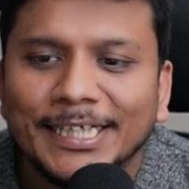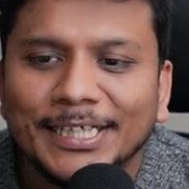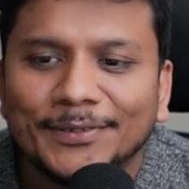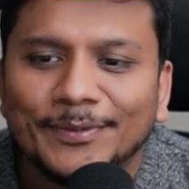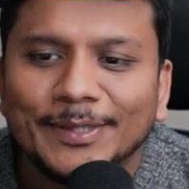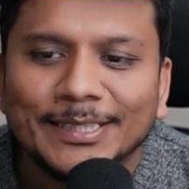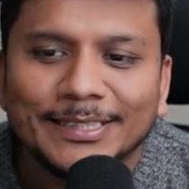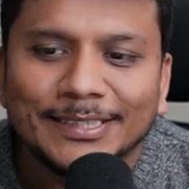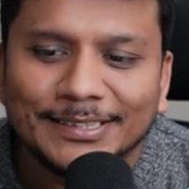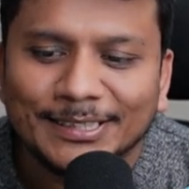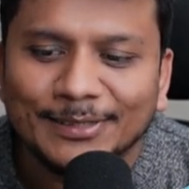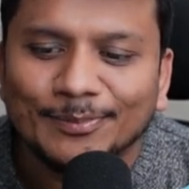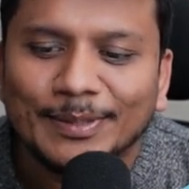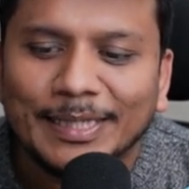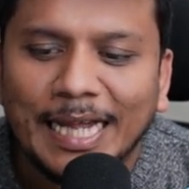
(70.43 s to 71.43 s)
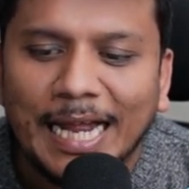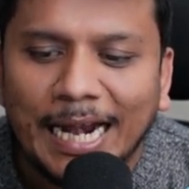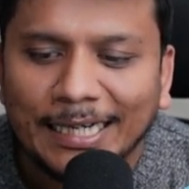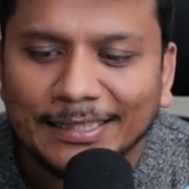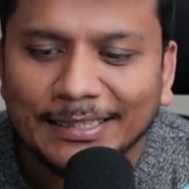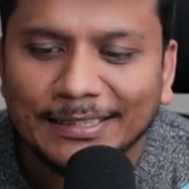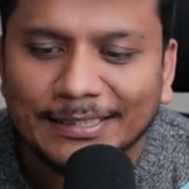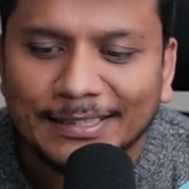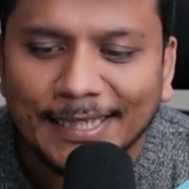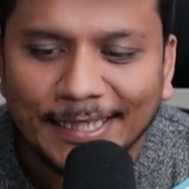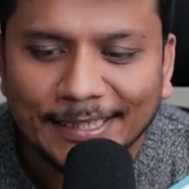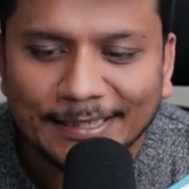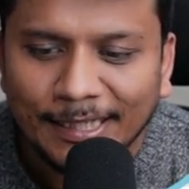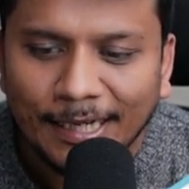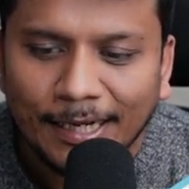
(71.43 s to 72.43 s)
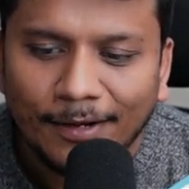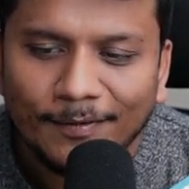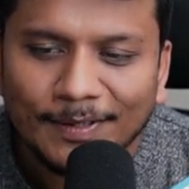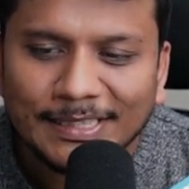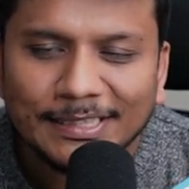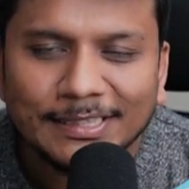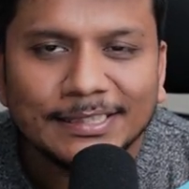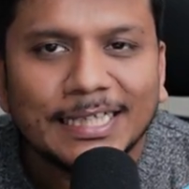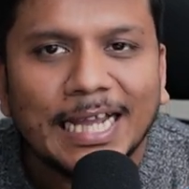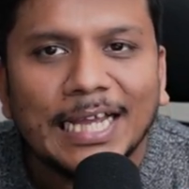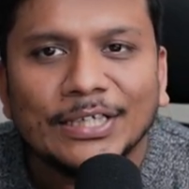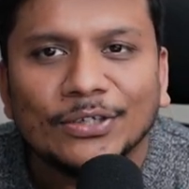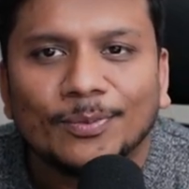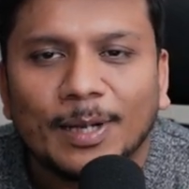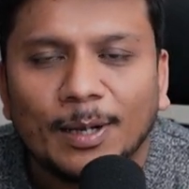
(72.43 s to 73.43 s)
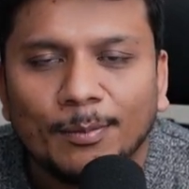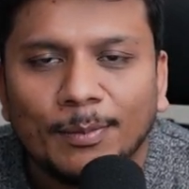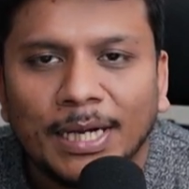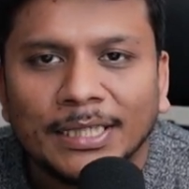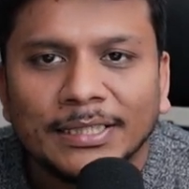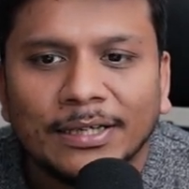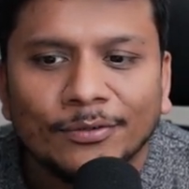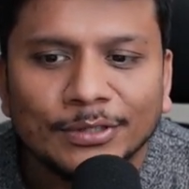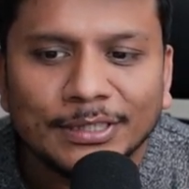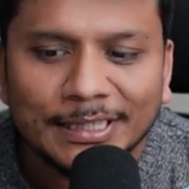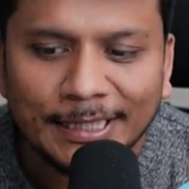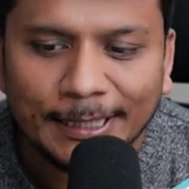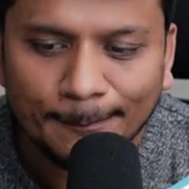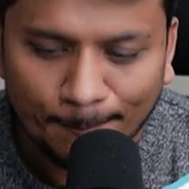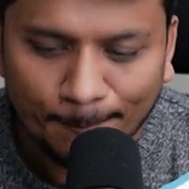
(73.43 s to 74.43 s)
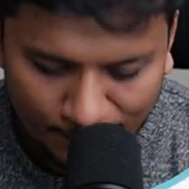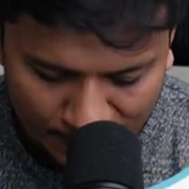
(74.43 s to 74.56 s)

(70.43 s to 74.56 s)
It will just simply add this text, which is kind of command, I would say.